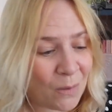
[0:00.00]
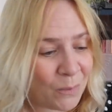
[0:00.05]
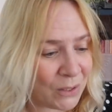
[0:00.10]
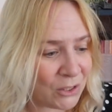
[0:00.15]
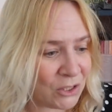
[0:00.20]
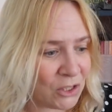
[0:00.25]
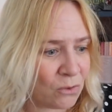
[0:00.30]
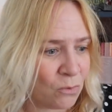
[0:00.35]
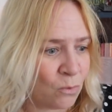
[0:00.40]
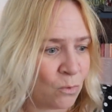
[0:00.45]

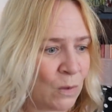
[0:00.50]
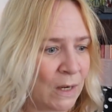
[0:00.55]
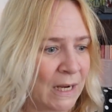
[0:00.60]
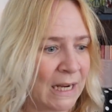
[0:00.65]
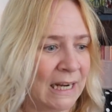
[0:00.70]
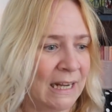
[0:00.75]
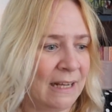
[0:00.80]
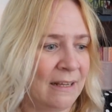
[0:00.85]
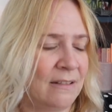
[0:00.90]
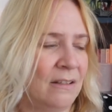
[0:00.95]
which is
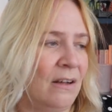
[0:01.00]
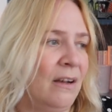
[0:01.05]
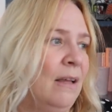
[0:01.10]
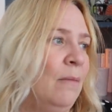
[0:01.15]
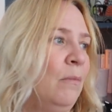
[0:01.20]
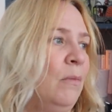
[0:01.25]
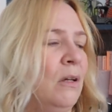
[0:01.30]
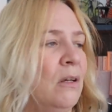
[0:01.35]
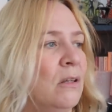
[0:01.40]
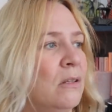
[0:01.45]
really
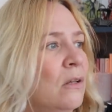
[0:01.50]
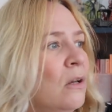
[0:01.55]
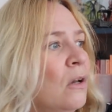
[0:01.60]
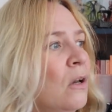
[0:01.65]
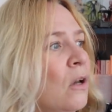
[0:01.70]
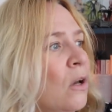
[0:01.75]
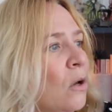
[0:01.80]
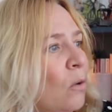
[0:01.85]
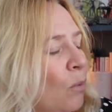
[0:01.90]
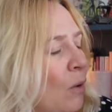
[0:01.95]
exciting because
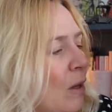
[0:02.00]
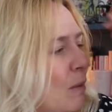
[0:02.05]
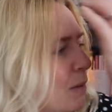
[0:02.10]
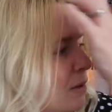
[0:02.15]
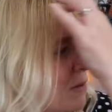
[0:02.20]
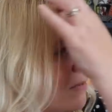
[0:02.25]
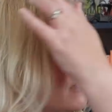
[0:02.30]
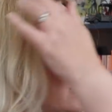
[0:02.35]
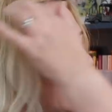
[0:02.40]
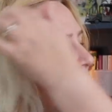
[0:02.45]
we
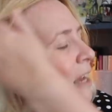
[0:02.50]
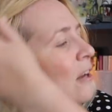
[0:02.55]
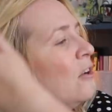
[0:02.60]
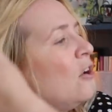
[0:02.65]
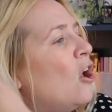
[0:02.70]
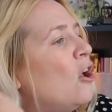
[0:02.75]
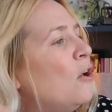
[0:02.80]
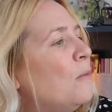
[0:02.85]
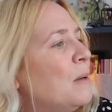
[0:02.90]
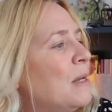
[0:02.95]
moved here,
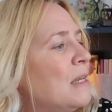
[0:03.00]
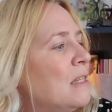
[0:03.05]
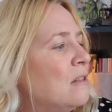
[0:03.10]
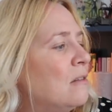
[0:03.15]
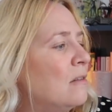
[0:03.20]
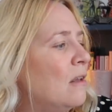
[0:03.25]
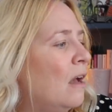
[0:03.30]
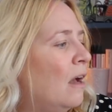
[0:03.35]
nobody's,